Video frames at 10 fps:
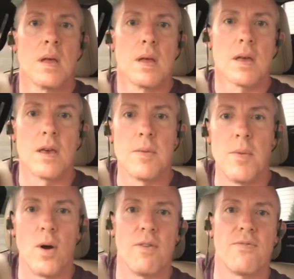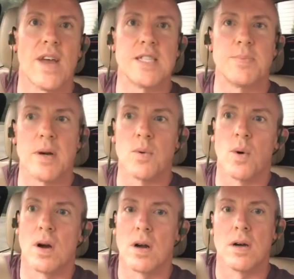Good morning, Facebook
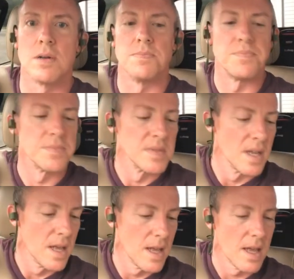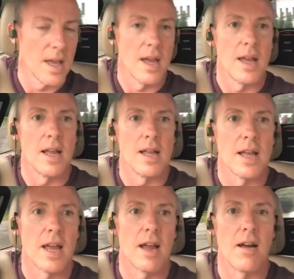world.
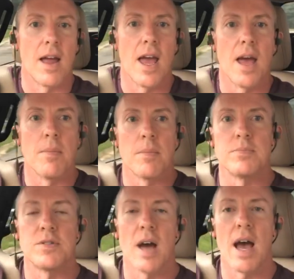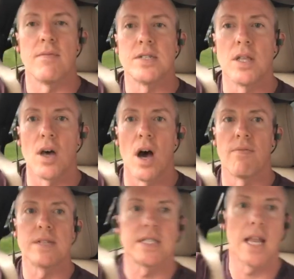Here I am driving to the
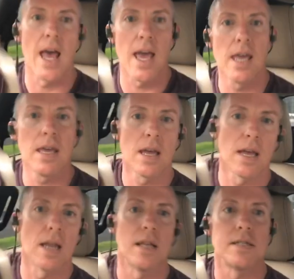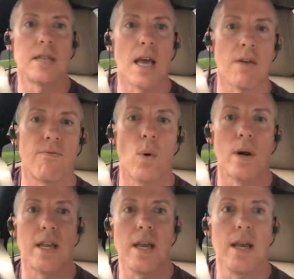office today. It is day
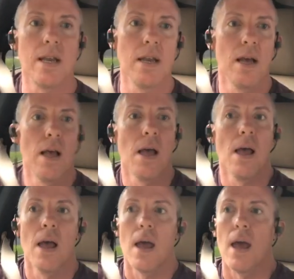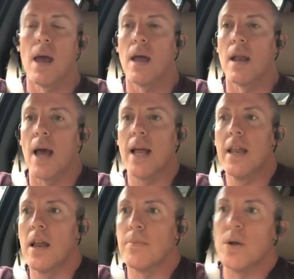14, and I
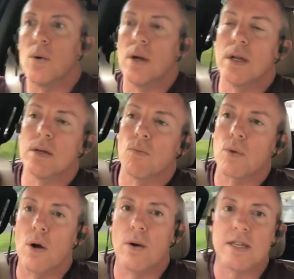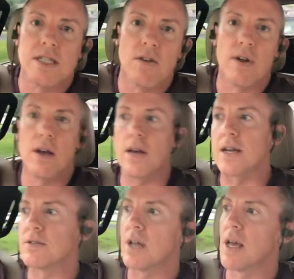ended up going to Silver Hill
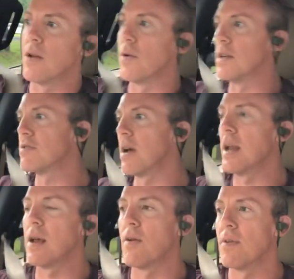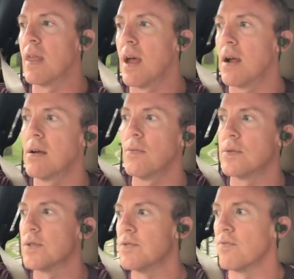yesterday, doing a training over there,
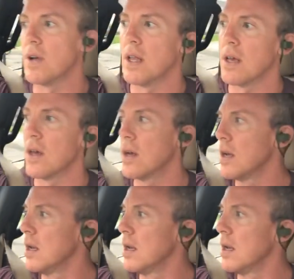which is really good,